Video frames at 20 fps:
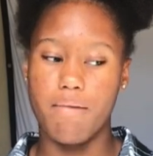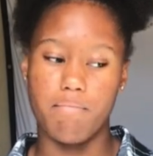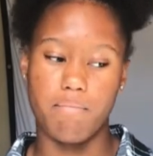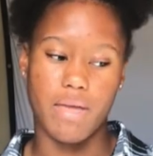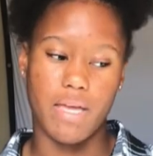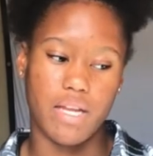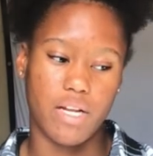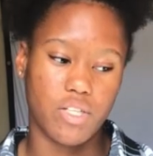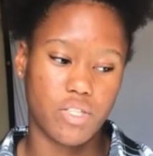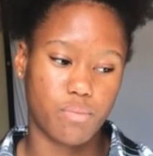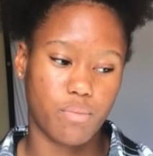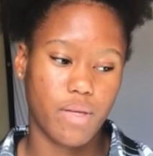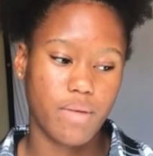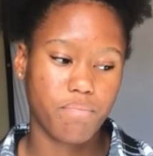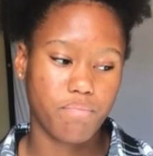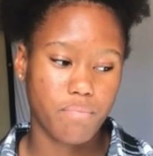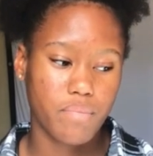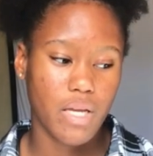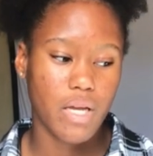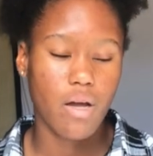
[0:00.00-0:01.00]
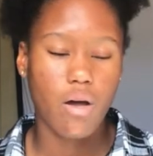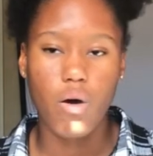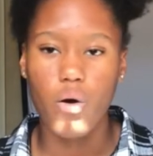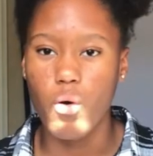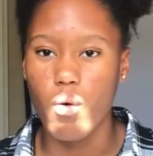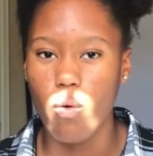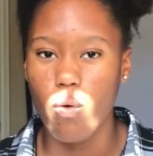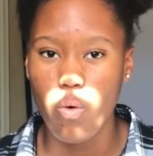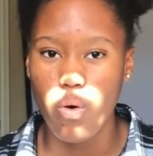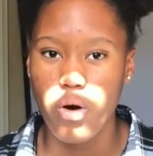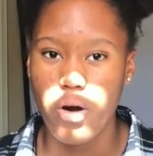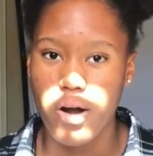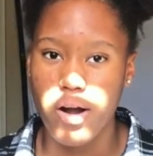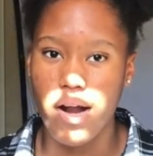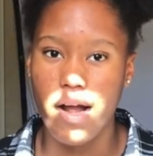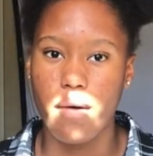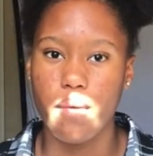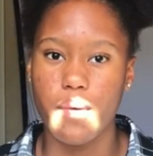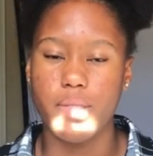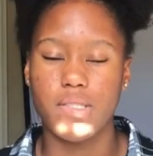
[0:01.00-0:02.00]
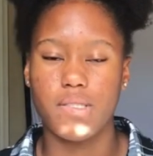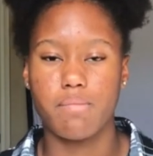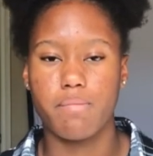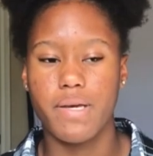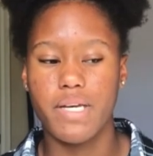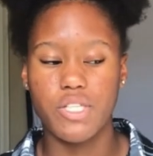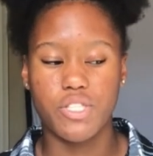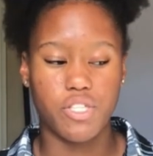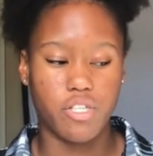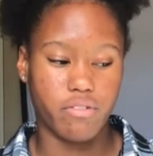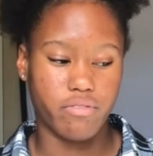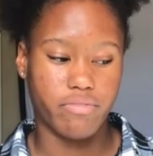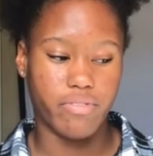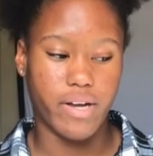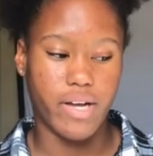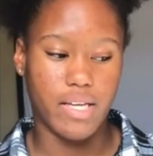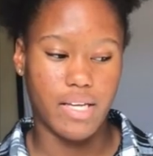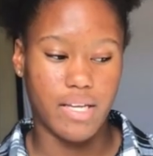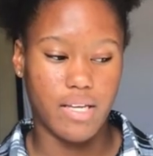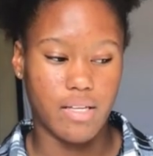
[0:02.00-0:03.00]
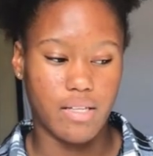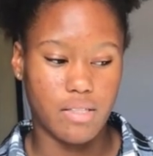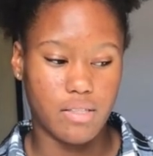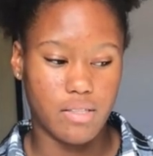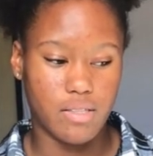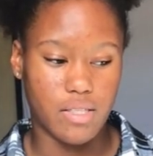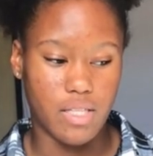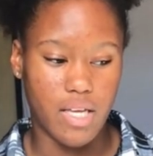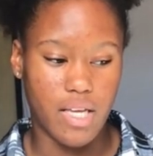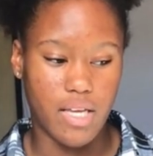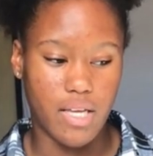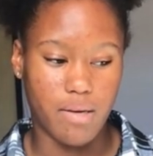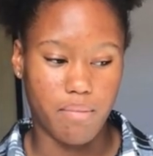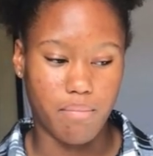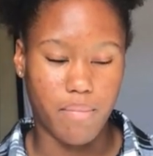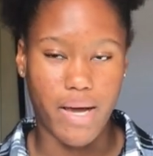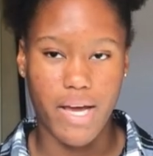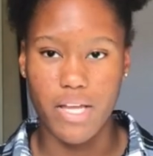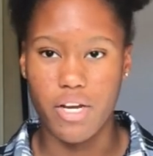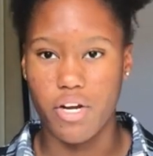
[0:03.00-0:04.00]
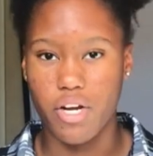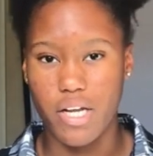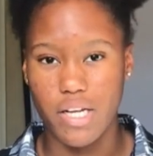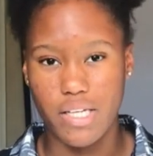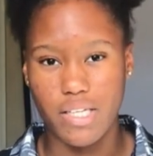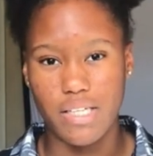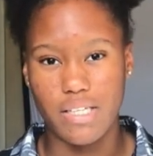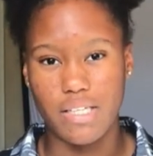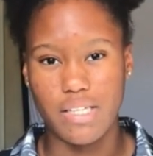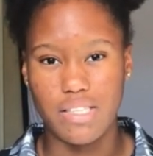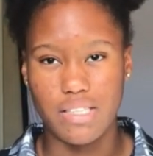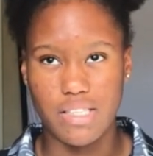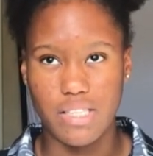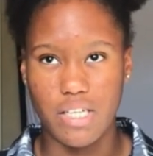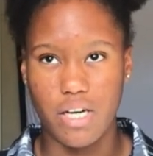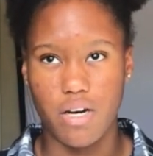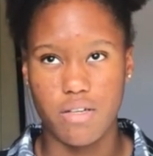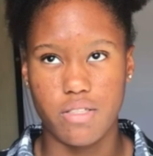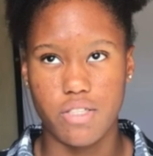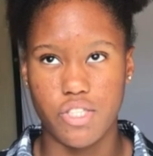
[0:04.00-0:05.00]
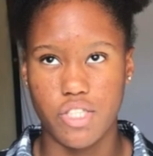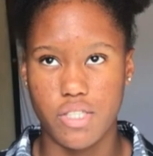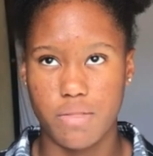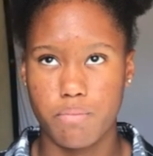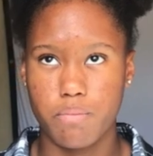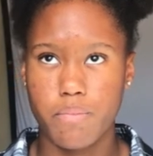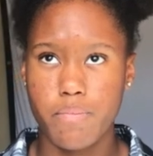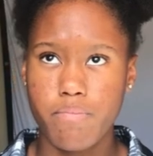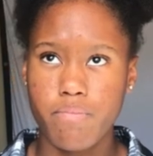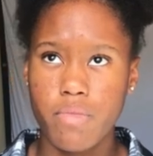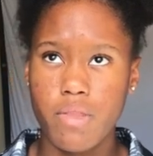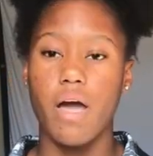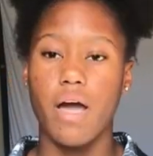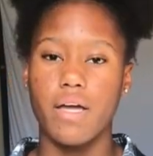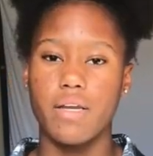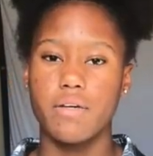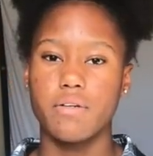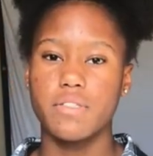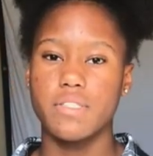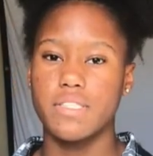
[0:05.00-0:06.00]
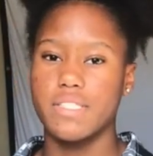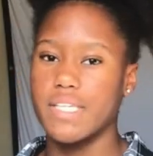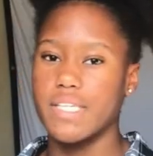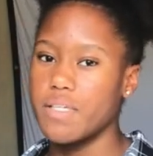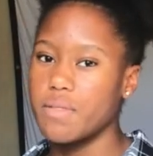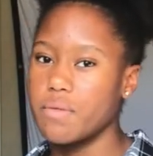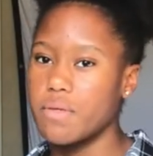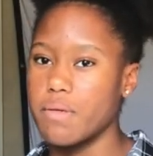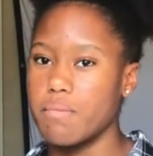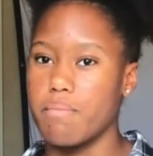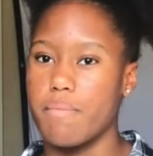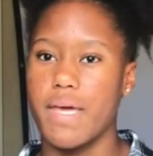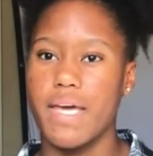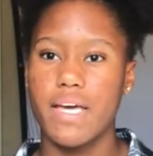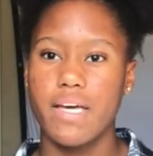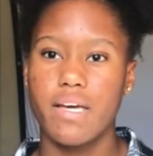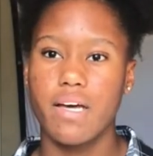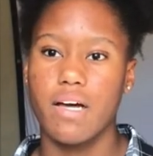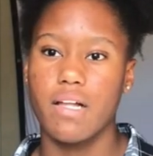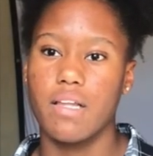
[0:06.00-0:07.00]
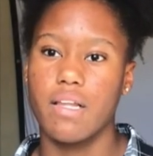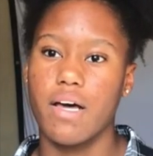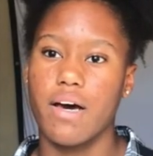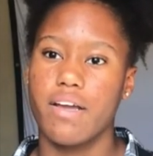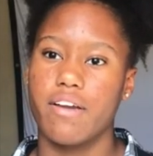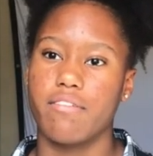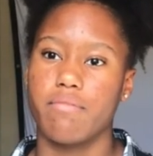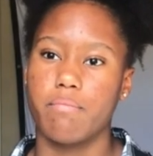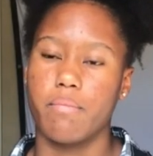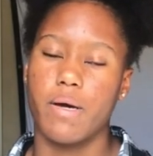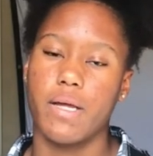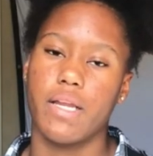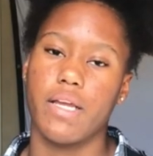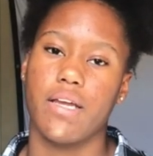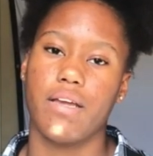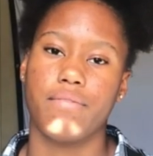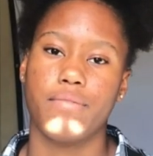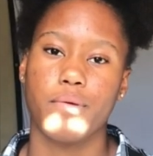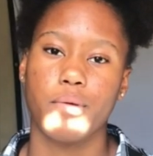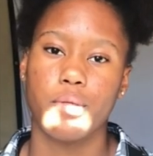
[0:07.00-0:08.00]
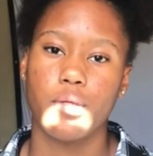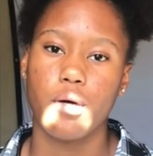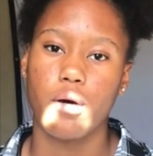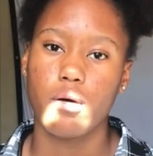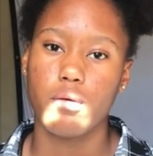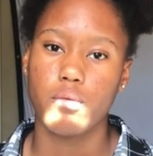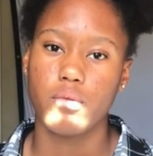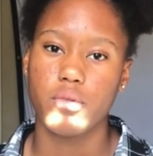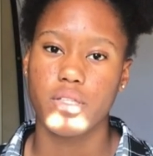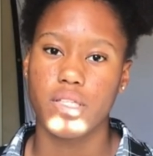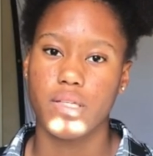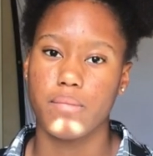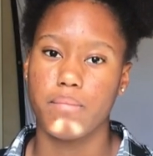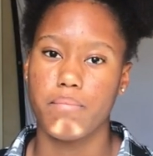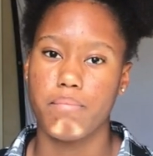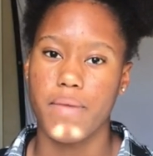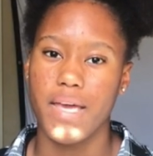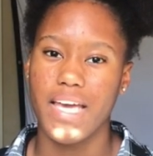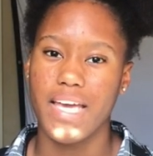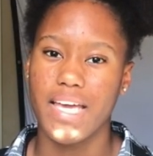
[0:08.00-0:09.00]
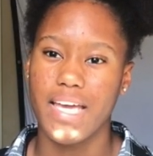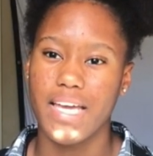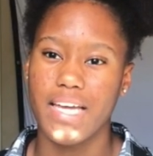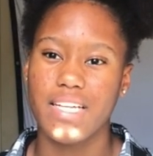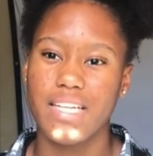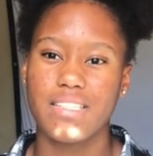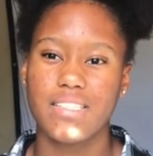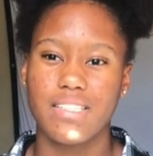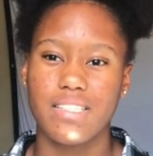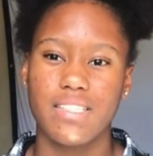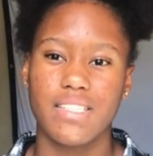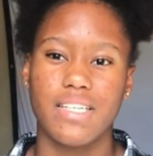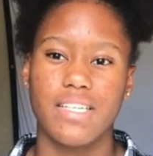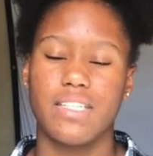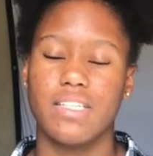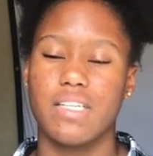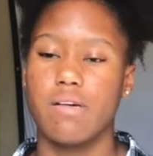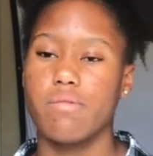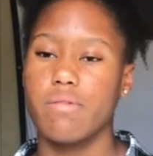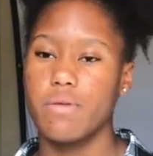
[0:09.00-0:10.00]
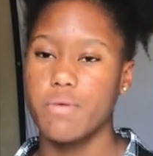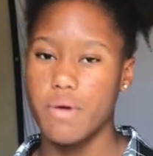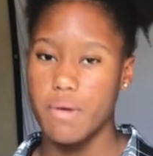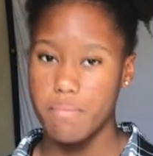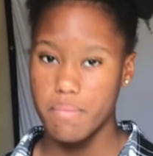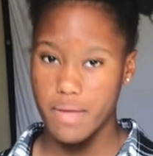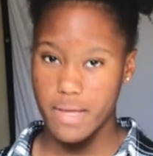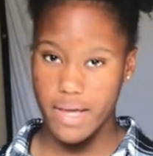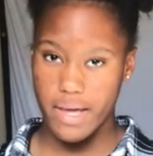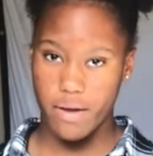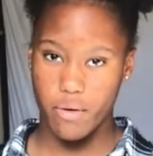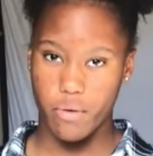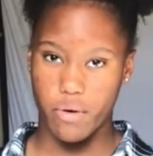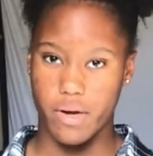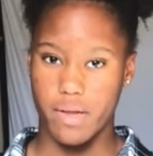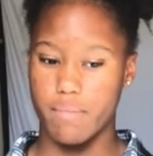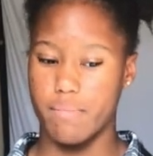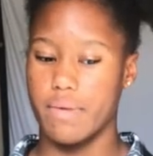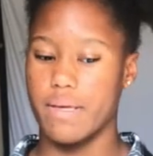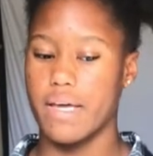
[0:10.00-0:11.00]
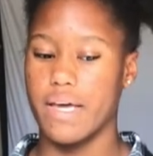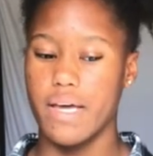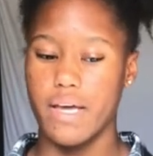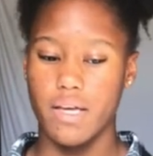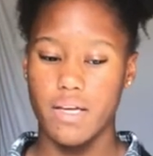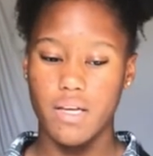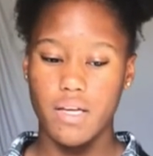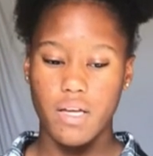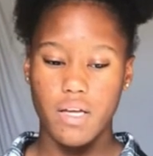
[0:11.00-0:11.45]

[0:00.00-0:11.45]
management, or I want to major in finance and minor in kinesiology. I noticed that you can make a lot of money if you don't really make it to the WNBA or NBA.